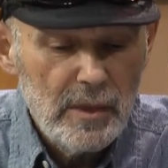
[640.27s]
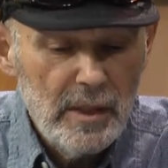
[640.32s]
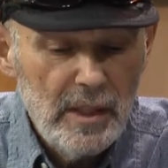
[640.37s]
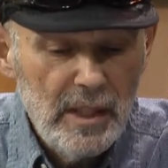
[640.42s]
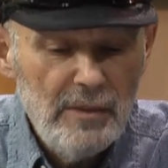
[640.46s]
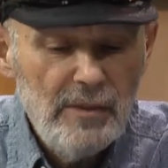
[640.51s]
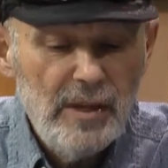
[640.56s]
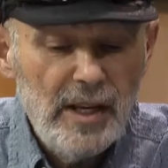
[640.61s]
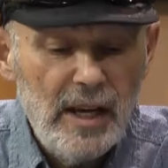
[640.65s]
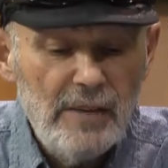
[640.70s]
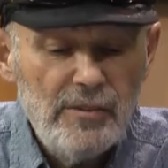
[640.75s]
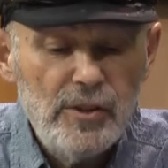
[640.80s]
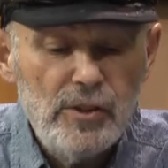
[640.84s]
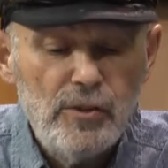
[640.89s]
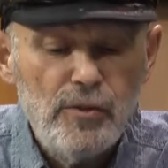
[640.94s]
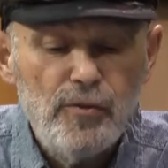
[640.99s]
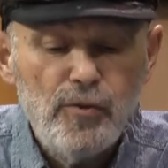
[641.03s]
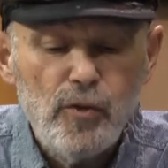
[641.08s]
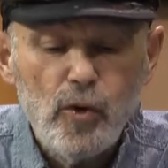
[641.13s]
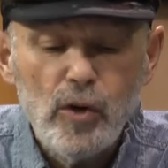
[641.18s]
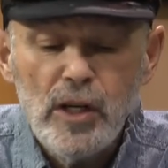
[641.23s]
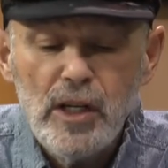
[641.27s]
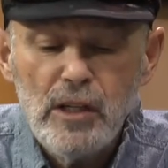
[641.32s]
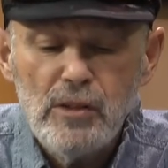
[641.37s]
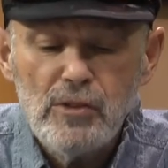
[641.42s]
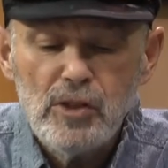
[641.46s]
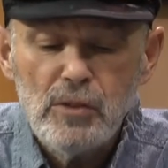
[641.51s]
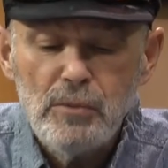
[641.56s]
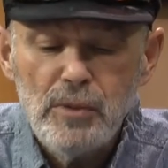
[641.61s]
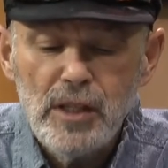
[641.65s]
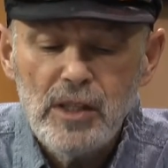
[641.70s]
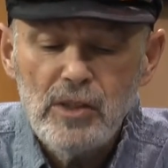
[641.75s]
even after 40
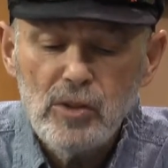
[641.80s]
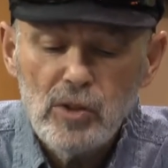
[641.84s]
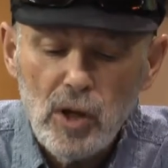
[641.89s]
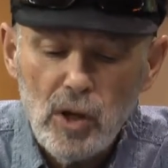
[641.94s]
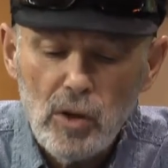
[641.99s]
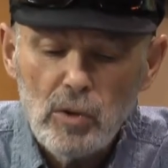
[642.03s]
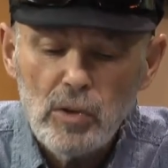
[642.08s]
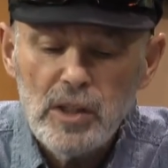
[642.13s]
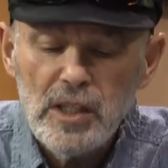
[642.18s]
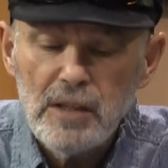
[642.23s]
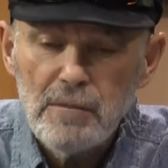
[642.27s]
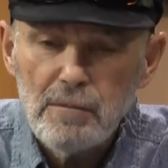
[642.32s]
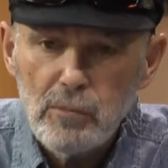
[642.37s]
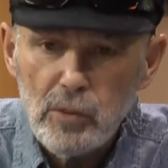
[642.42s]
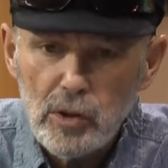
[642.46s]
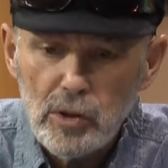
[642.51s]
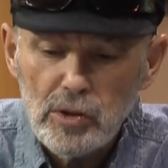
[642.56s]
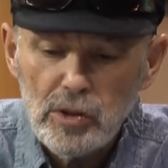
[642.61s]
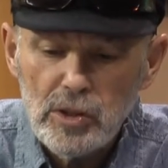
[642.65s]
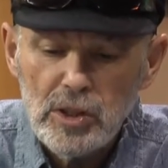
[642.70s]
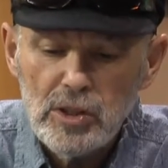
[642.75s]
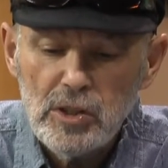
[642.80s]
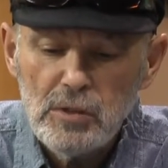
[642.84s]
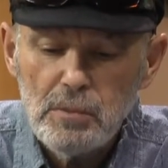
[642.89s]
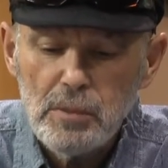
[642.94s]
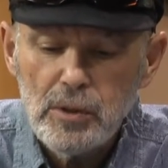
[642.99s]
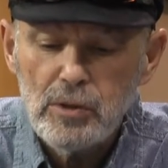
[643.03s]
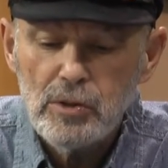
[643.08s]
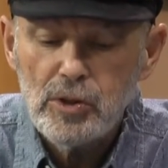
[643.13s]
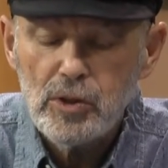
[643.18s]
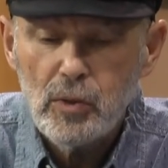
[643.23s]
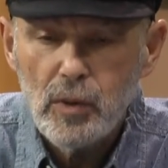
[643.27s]
years of being totally immersed in
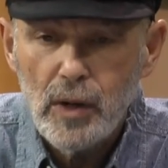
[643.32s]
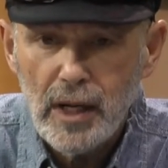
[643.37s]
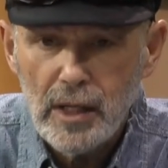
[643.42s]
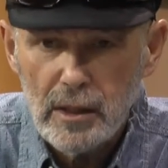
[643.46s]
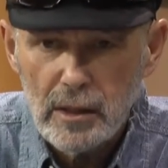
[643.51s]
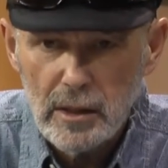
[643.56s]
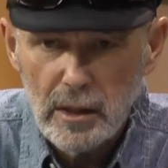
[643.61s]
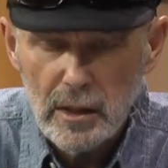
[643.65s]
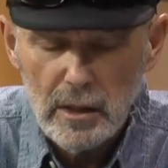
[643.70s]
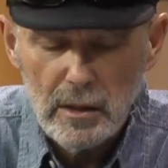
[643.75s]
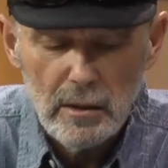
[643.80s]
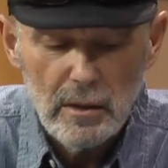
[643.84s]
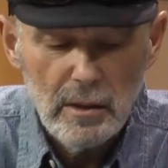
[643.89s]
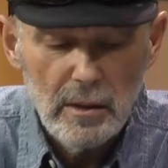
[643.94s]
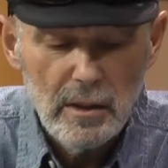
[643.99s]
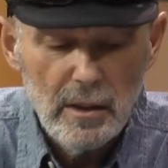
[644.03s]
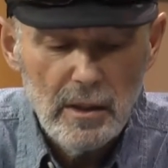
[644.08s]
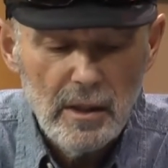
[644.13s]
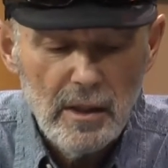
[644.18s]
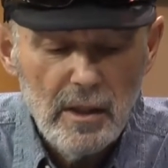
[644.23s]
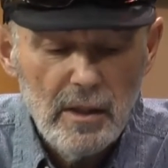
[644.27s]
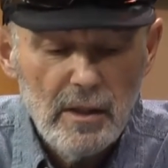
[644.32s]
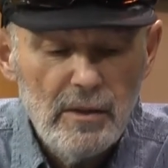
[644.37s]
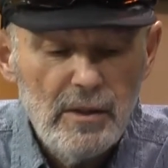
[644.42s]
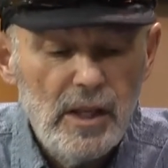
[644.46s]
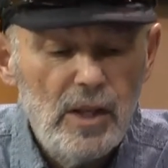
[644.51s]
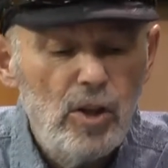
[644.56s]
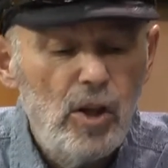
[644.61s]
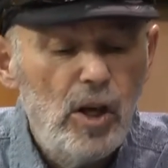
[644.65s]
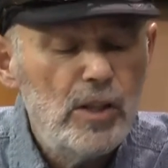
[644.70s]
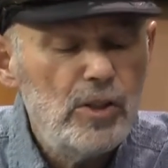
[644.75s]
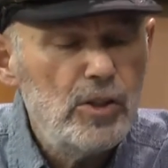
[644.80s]
spirituality,
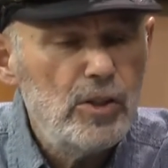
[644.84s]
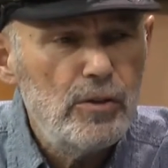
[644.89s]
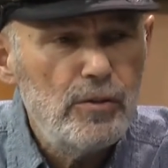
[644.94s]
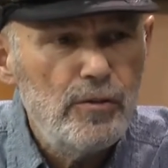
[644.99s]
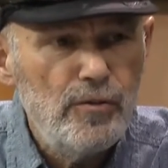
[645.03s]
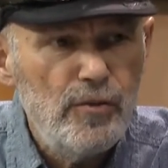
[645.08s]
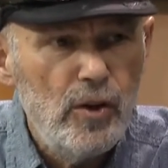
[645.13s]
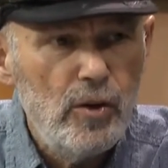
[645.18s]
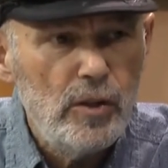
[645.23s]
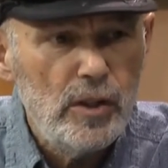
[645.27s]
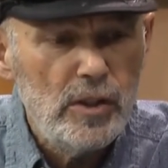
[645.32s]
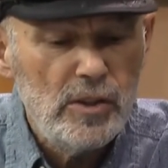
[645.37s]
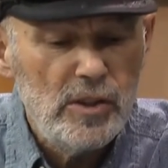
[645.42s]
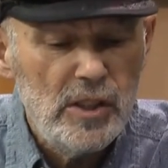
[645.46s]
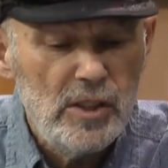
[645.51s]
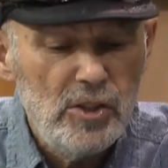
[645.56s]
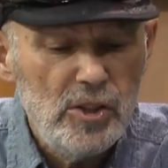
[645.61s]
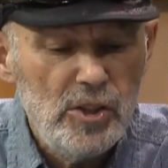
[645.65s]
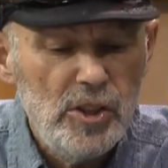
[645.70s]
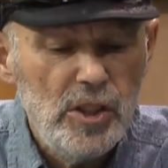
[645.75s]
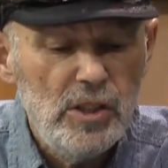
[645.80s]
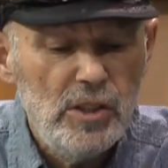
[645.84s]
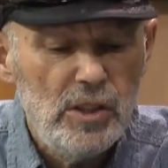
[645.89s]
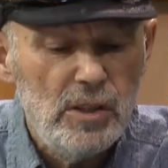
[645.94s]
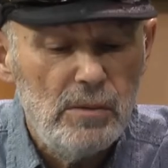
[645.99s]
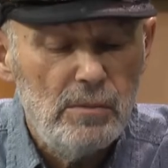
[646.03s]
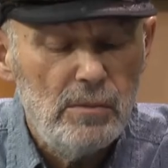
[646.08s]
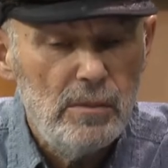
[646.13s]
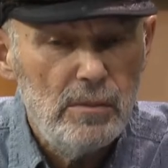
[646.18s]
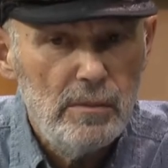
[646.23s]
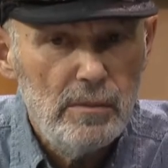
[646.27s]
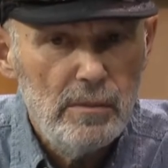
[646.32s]
they lost their focus at
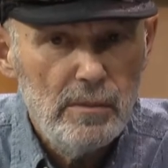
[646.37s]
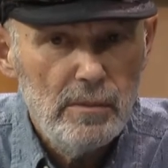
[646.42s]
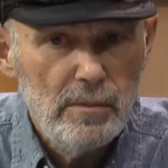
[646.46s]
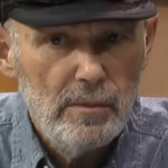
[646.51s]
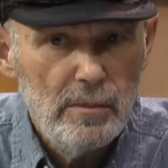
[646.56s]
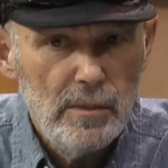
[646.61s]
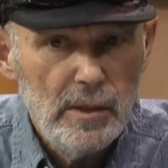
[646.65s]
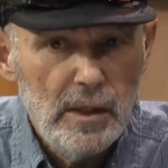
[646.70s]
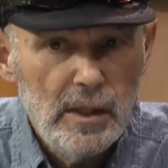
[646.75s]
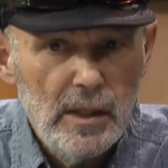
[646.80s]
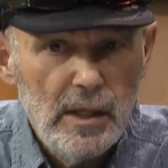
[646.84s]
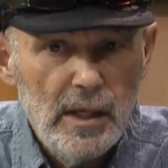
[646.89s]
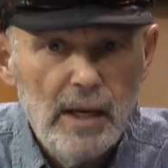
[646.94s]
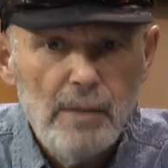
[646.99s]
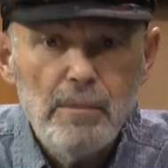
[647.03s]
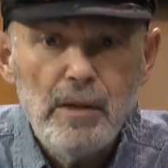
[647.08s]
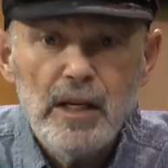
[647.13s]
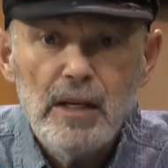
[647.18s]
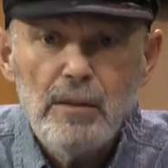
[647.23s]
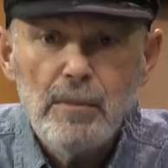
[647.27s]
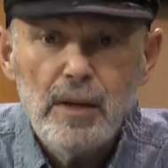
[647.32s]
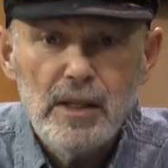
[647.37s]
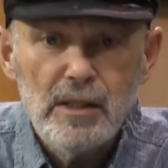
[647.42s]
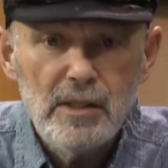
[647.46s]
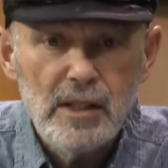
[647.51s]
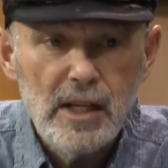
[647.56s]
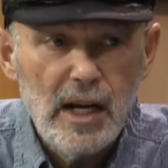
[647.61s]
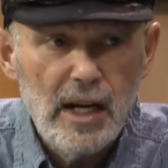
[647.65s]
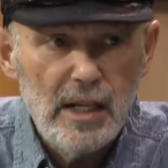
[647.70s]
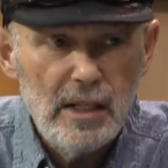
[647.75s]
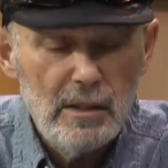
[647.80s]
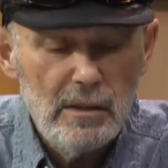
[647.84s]
Shittim, and many men
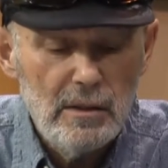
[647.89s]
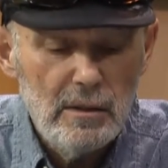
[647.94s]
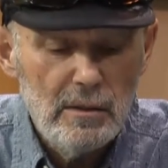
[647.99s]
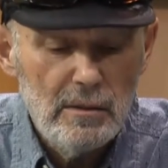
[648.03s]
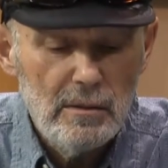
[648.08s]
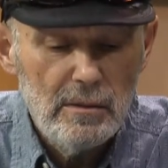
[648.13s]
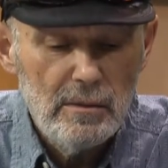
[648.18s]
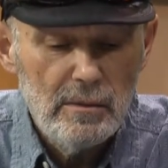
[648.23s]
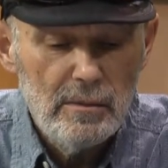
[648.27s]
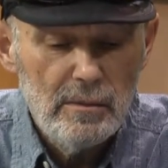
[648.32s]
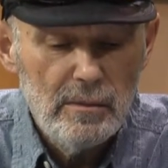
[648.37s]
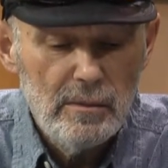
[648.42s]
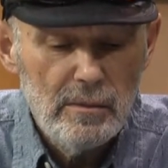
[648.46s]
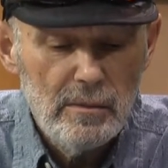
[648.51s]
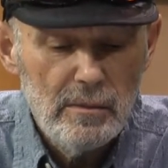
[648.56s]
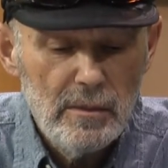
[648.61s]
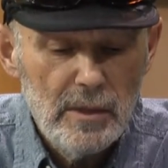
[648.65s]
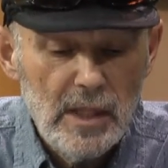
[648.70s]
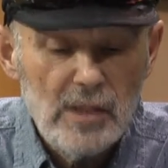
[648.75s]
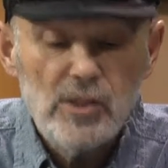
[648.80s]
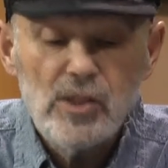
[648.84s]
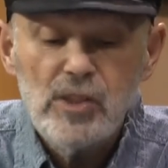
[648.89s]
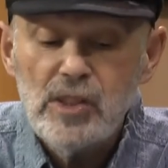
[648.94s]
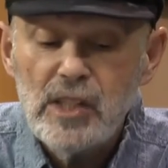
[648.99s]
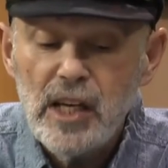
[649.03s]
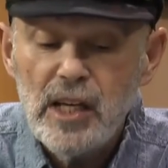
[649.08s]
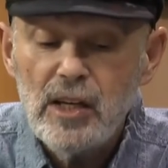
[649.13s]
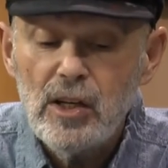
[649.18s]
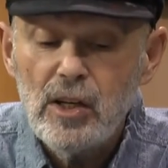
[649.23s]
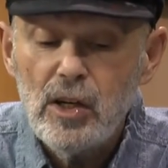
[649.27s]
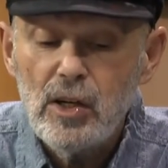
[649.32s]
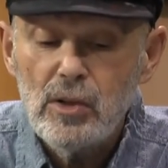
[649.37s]
died. As the
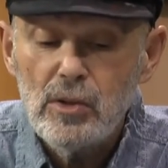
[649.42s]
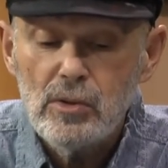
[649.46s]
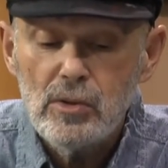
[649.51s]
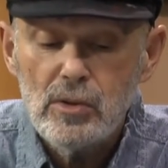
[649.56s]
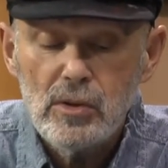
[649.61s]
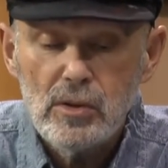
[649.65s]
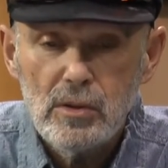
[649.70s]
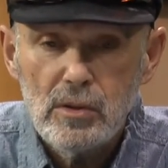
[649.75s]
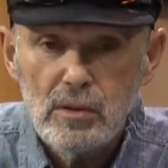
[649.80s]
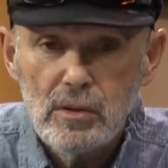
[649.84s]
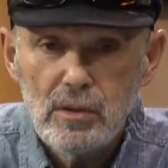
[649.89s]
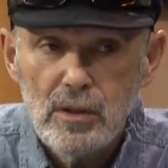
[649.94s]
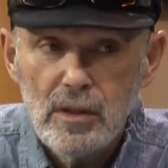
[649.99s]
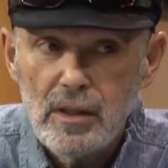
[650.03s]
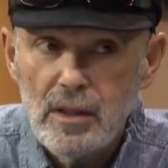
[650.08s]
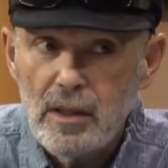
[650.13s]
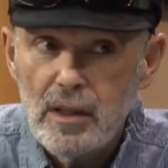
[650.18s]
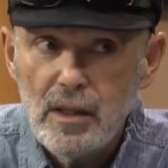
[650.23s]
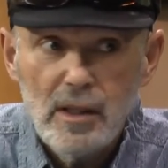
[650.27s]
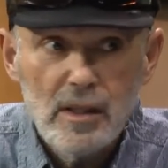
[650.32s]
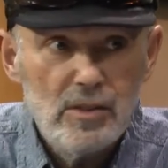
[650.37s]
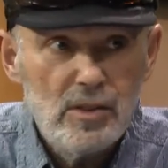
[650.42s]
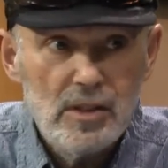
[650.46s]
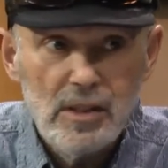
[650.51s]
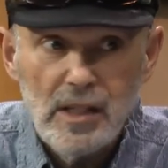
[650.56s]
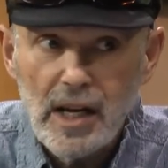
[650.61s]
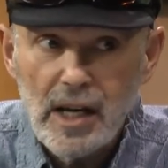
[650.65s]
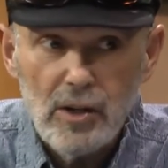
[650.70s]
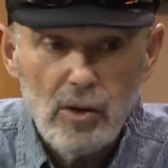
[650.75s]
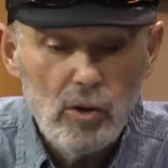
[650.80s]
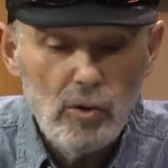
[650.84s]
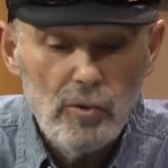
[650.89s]
saying goes, it's
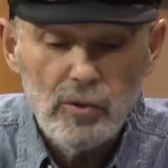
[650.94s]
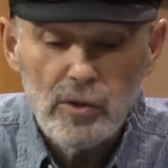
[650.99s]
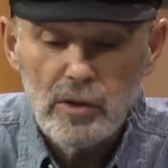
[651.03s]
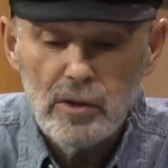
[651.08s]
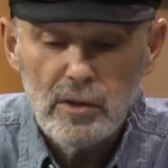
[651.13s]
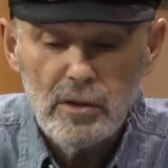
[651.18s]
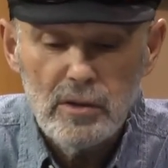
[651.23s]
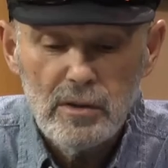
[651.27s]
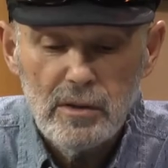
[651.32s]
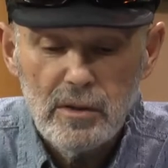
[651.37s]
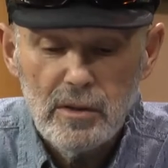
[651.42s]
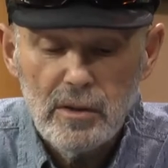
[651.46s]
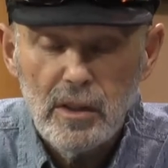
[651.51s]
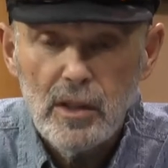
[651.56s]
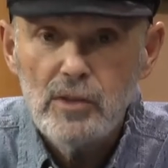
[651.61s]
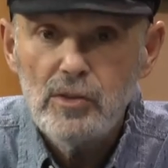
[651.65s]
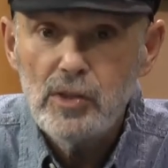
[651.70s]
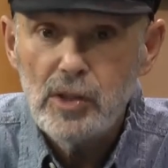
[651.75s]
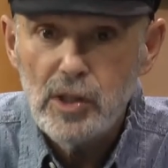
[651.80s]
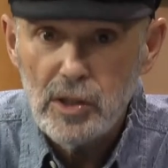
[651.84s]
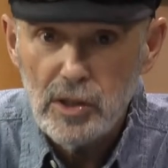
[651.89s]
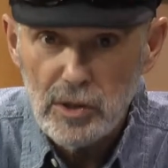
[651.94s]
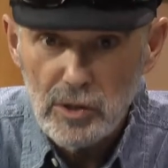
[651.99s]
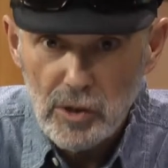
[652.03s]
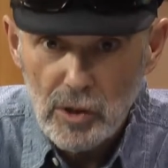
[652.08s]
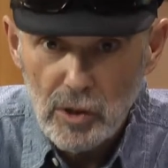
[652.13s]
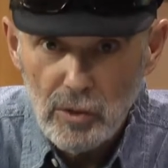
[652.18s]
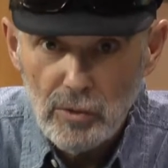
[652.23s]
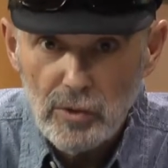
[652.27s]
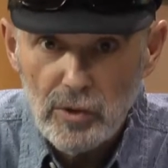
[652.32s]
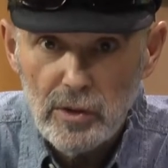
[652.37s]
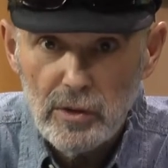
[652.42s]
not over until it's
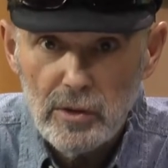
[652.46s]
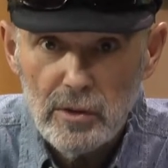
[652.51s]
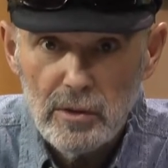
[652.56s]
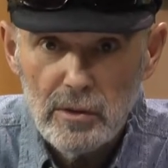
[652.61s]
over.